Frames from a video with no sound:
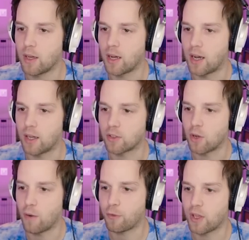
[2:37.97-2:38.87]
Uh,
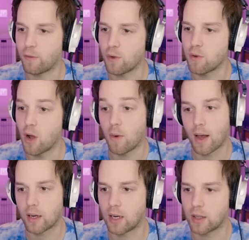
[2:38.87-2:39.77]
so hopefully if you know
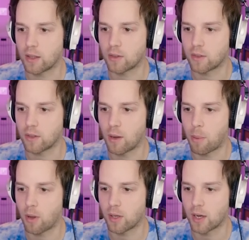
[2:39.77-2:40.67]
how to get this
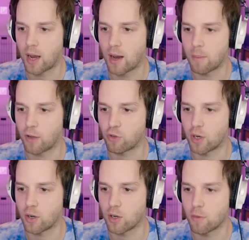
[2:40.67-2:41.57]
Apollyon guy, I'm not
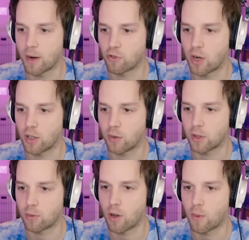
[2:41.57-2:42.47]
triggering you by trying to do
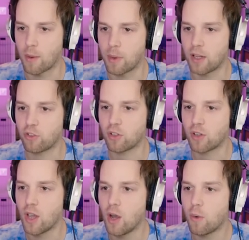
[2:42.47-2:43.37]
it the wrong way, but it's
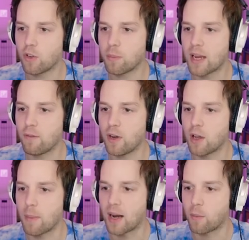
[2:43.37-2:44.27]
just, we're just making a video, man.